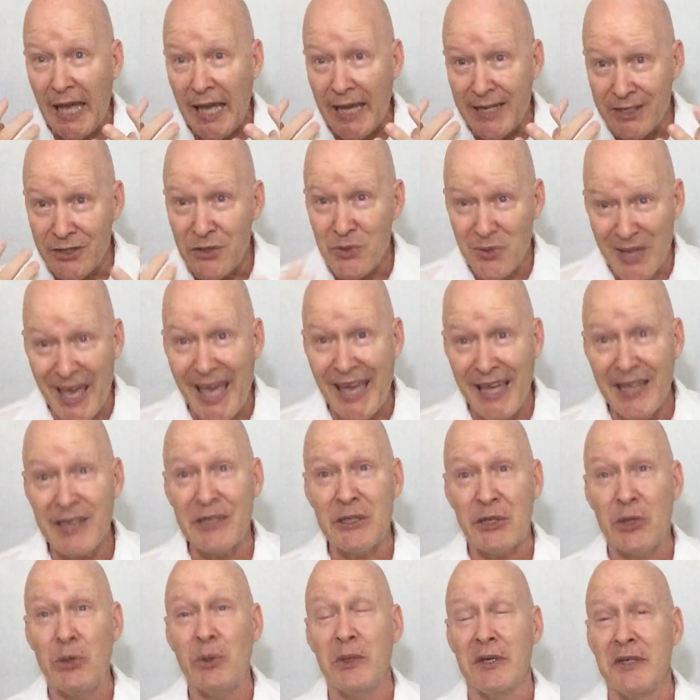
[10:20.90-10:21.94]
And you
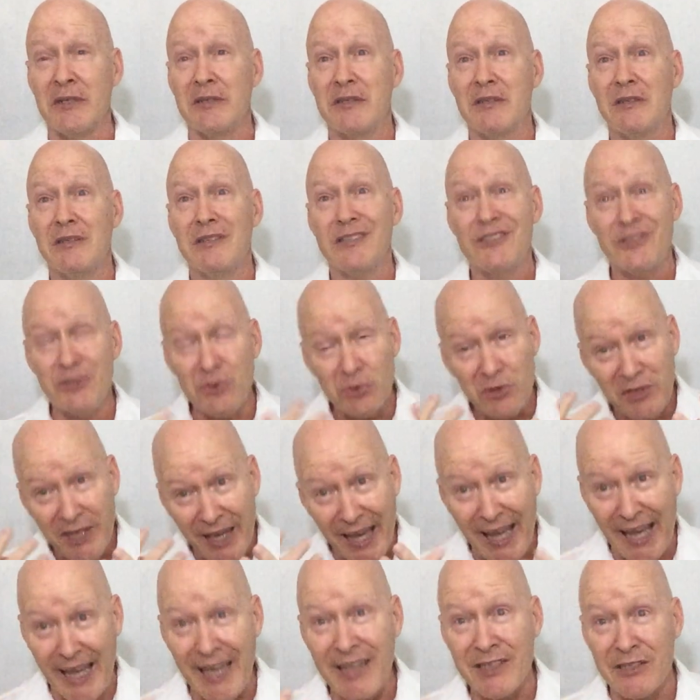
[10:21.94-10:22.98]
can do it. You
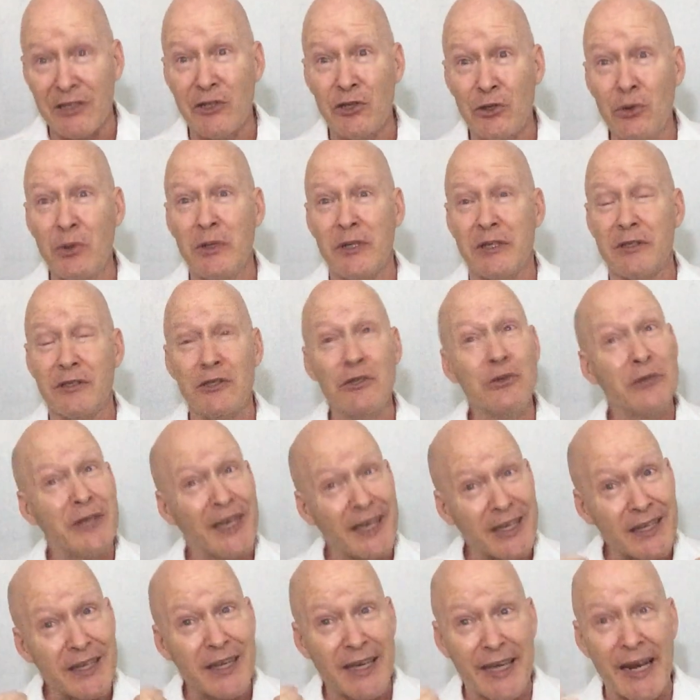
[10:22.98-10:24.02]
can do it. You
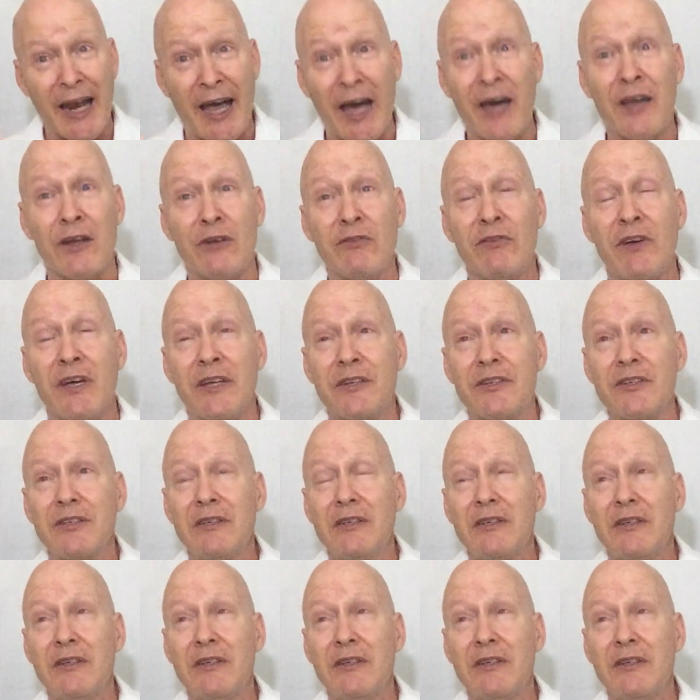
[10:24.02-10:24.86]
can get out of it.